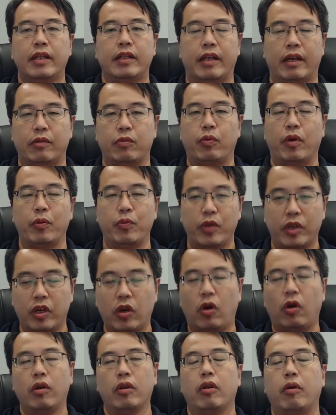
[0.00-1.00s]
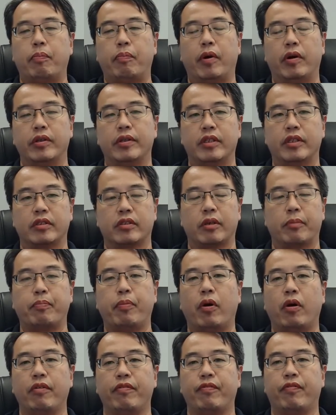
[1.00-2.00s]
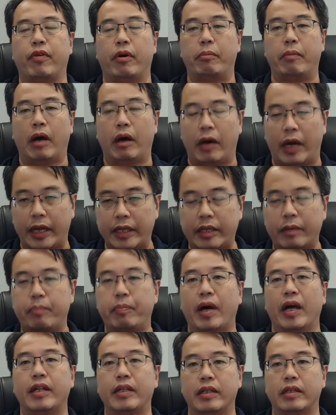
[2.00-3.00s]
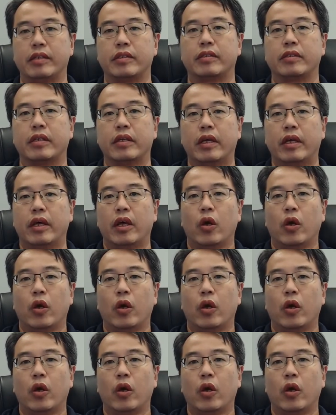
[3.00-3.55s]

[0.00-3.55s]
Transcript: that when we called upon the support from our other partners,